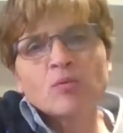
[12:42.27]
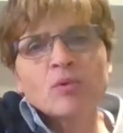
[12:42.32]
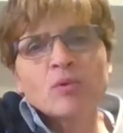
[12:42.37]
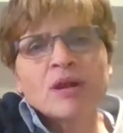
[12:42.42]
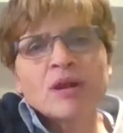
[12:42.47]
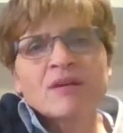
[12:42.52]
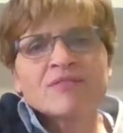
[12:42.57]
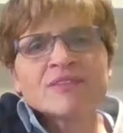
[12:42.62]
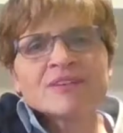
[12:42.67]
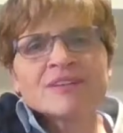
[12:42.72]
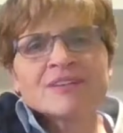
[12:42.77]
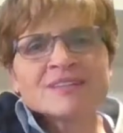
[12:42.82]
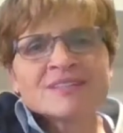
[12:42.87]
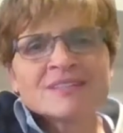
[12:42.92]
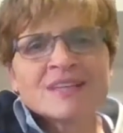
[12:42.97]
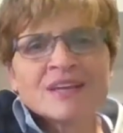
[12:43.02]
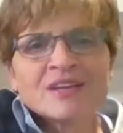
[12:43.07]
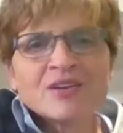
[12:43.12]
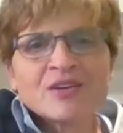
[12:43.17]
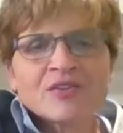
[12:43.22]
whatever it
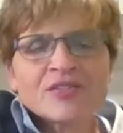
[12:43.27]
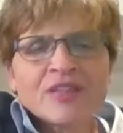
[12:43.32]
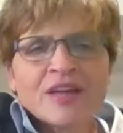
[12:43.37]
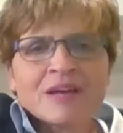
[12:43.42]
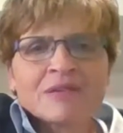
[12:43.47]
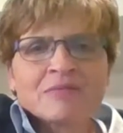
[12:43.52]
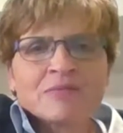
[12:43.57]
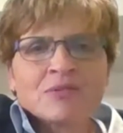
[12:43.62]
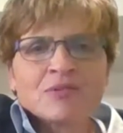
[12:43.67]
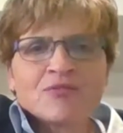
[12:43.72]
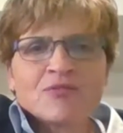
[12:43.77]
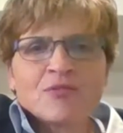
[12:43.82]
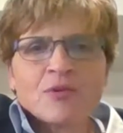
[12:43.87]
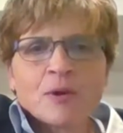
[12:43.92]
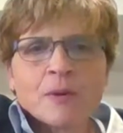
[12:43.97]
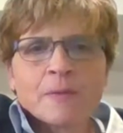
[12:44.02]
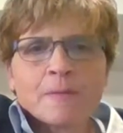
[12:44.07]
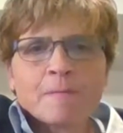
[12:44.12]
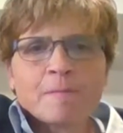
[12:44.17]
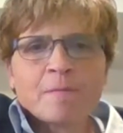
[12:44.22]
is that you're thankful
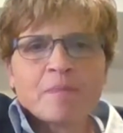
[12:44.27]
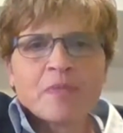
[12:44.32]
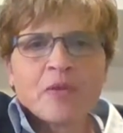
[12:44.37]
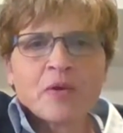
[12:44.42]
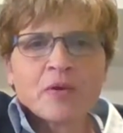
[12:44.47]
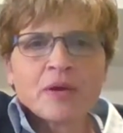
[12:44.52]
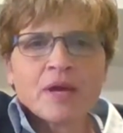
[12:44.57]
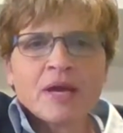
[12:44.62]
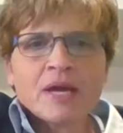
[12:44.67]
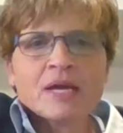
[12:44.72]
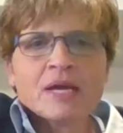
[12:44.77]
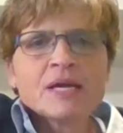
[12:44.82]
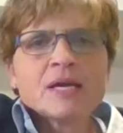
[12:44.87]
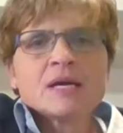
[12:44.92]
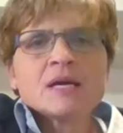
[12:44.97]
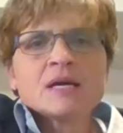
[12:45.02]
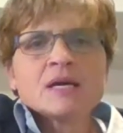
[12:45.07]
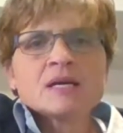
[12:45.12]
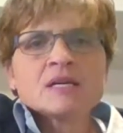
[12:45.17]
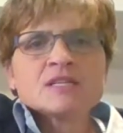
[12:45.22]
for. Okay?
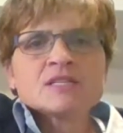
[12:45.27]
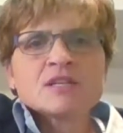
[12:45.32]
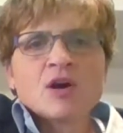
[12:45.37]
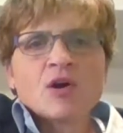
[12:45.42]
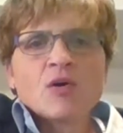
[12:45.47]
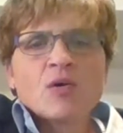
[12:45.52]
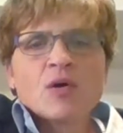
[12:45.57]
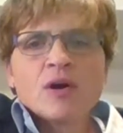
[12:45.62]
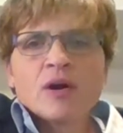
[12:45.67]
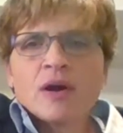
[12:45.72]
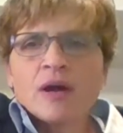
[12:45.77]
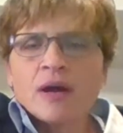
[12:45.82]
So